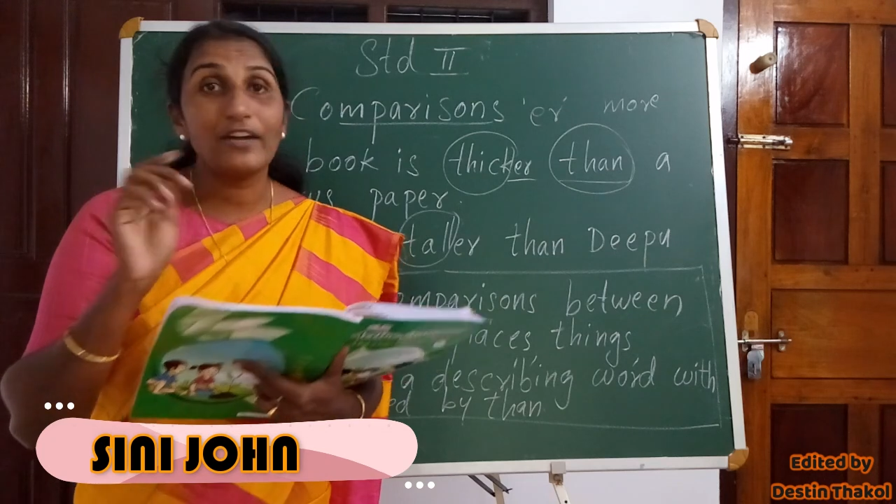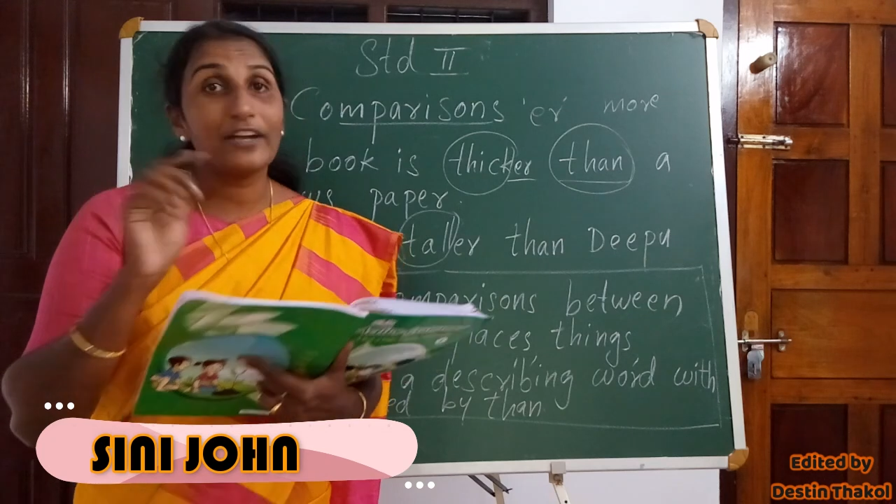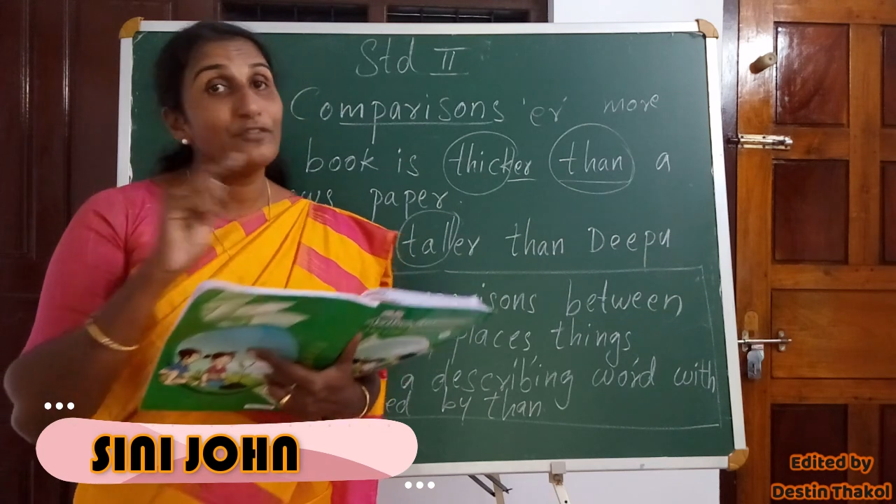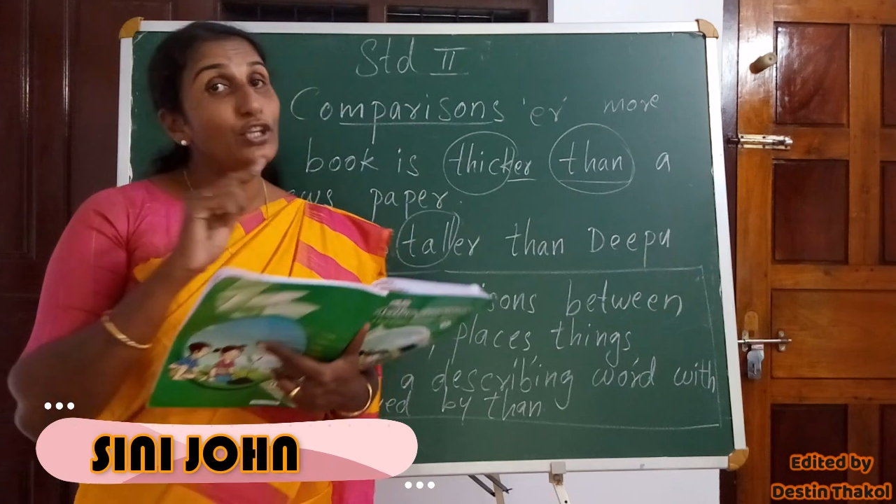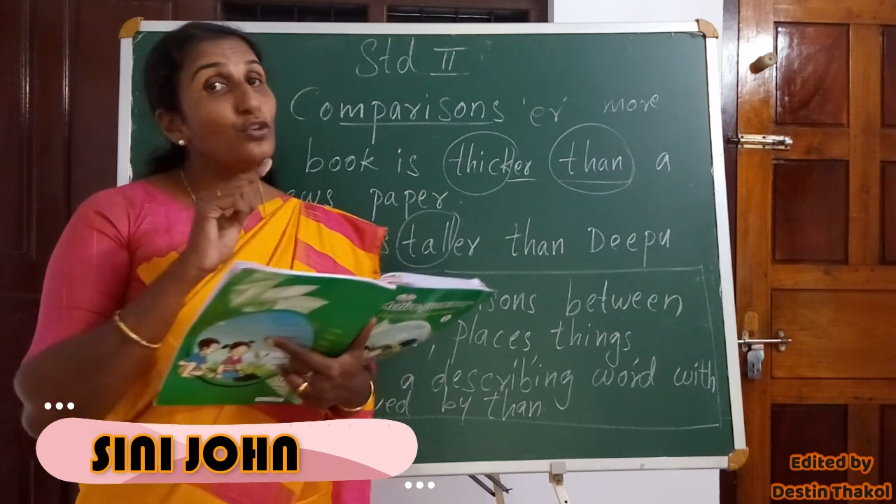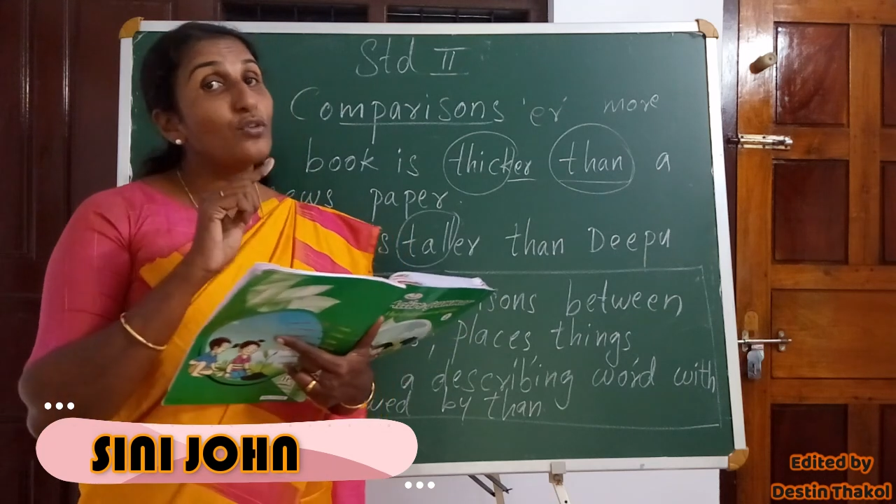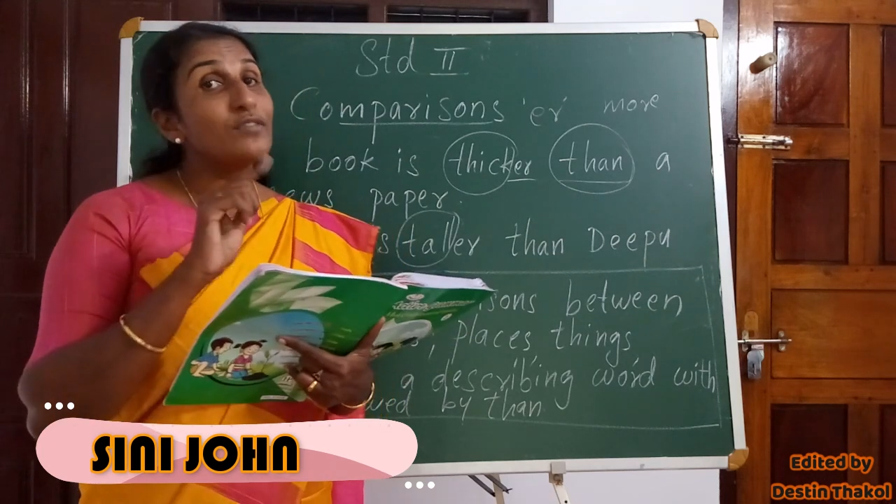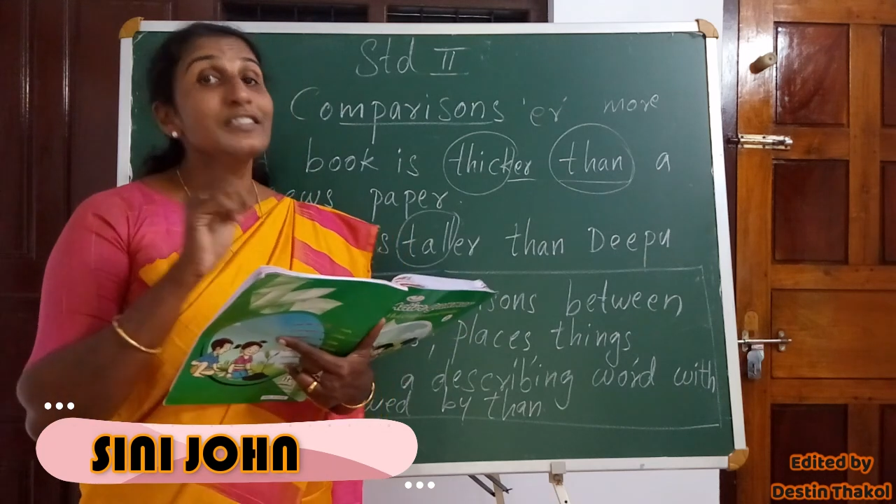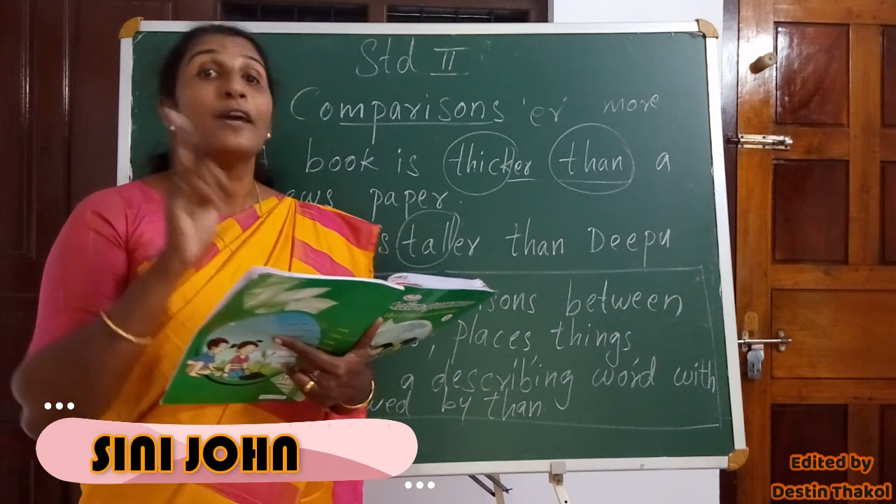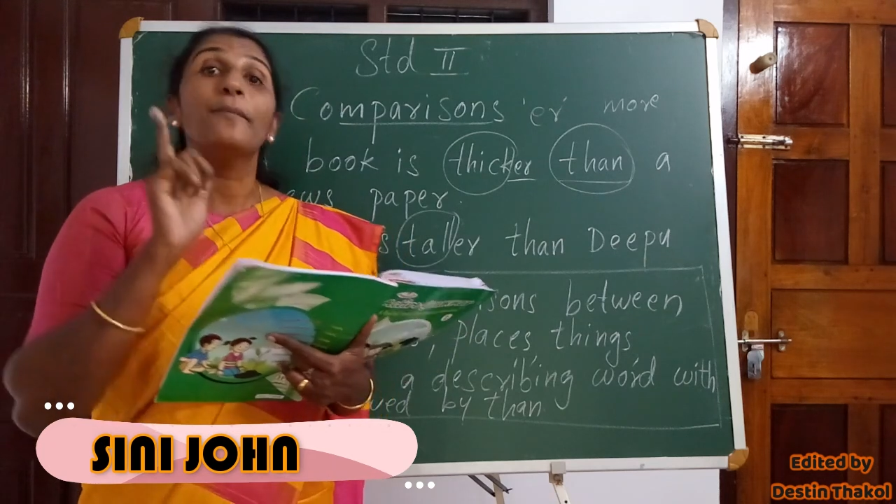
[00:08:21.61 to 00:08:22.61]
but we
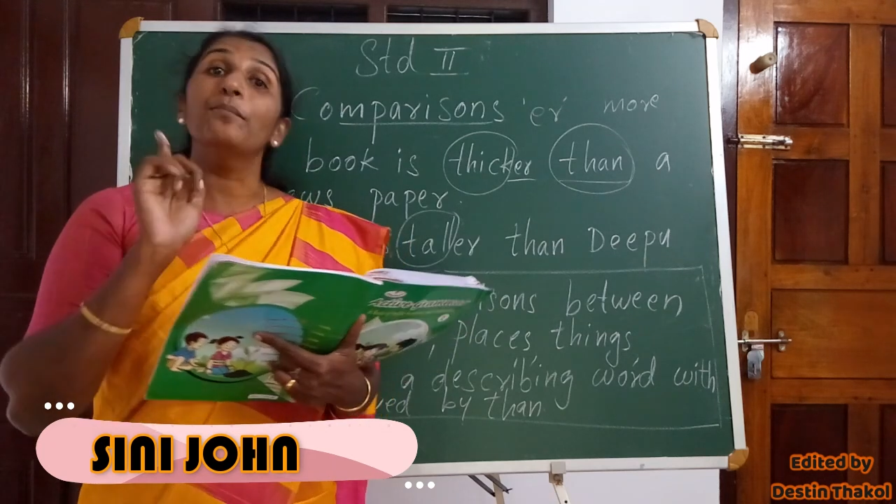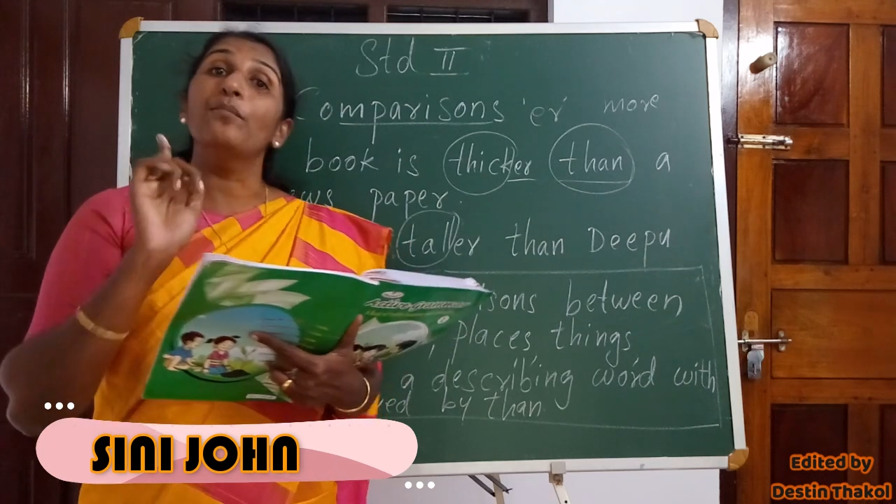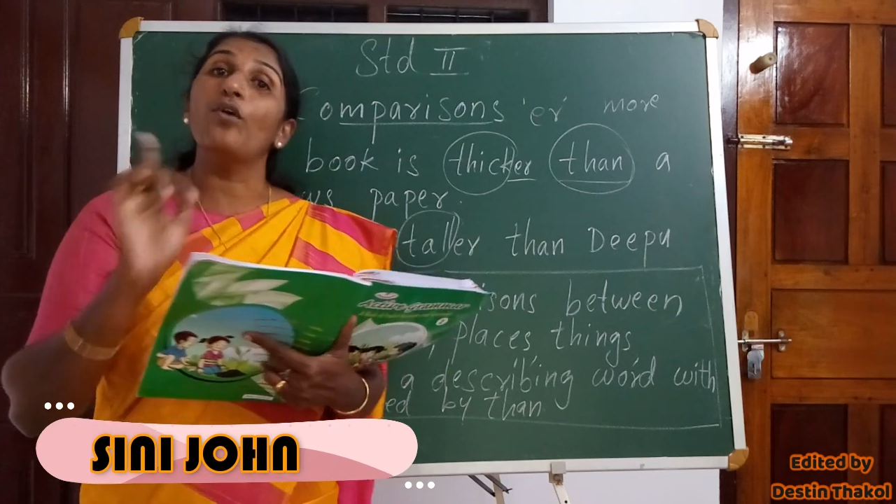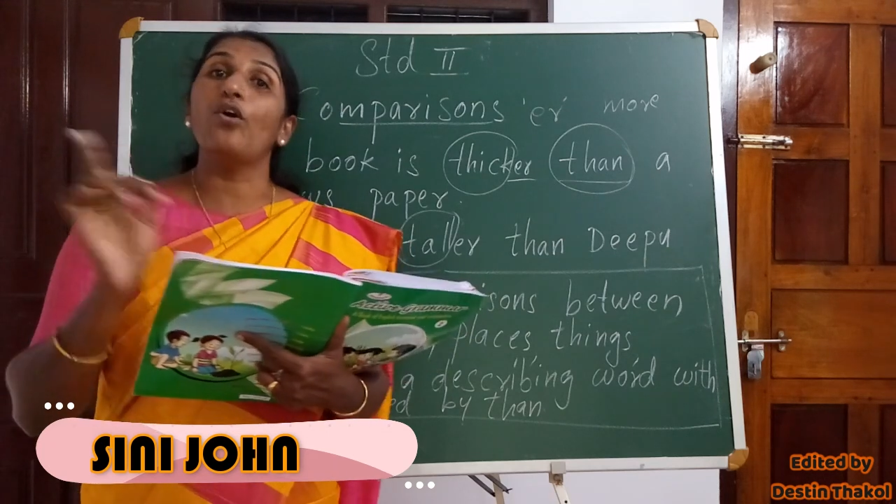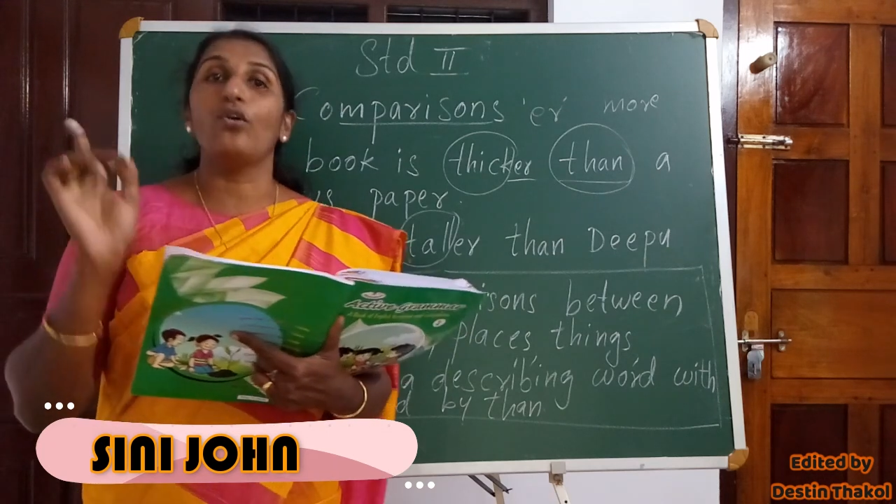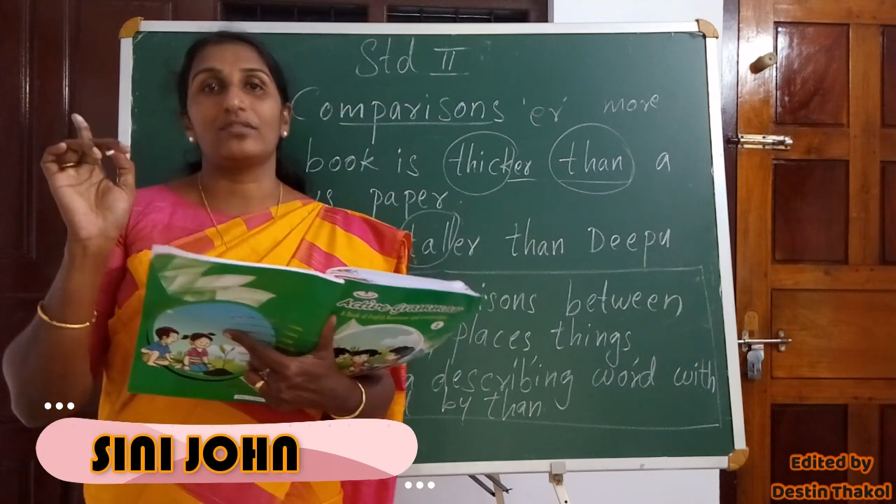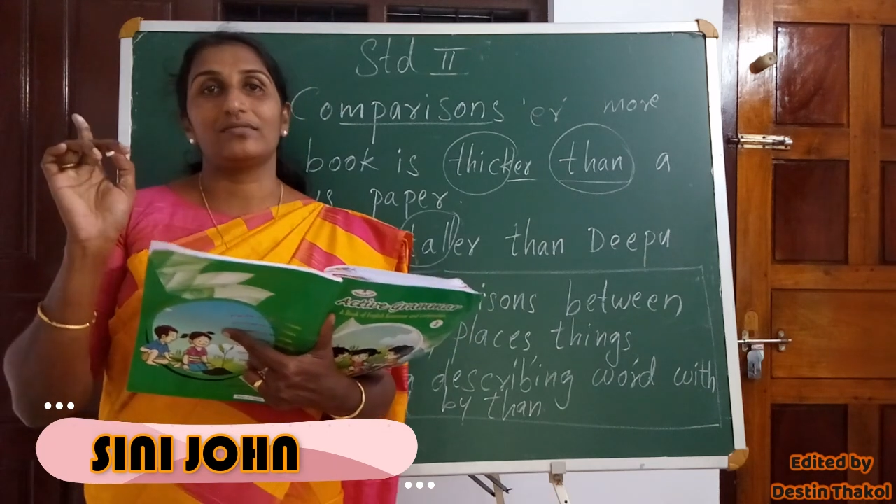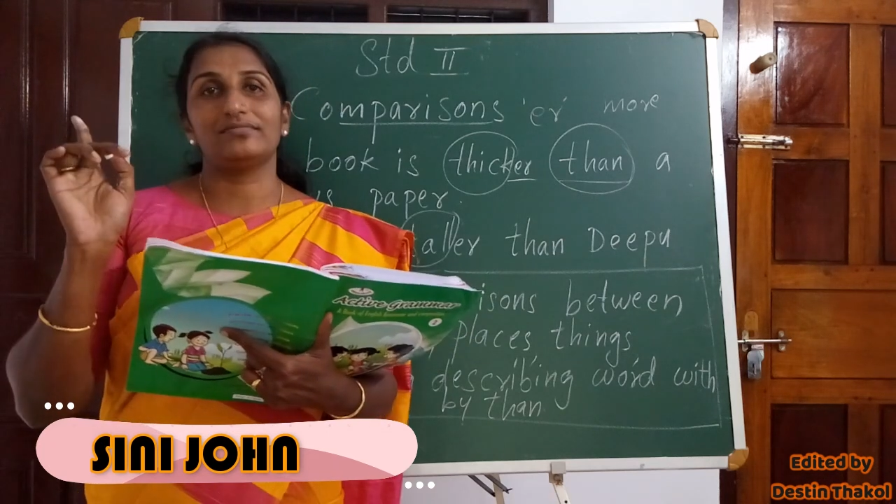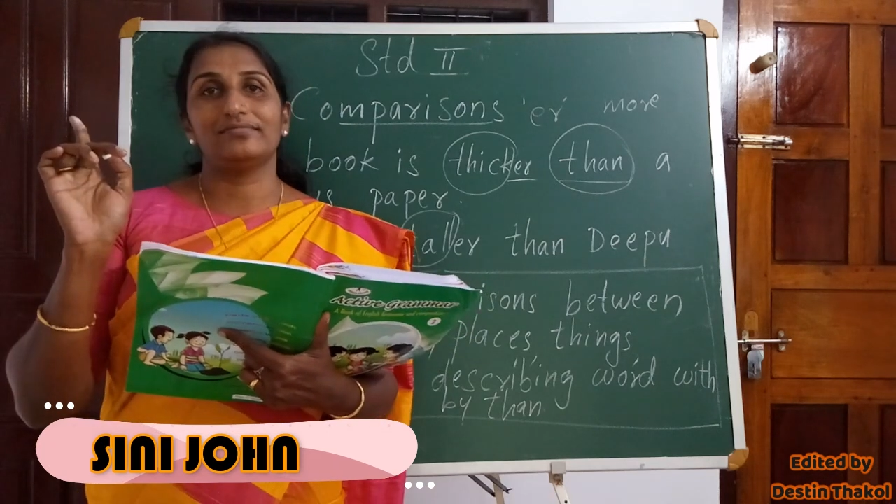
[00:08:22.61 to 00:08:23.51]
use more.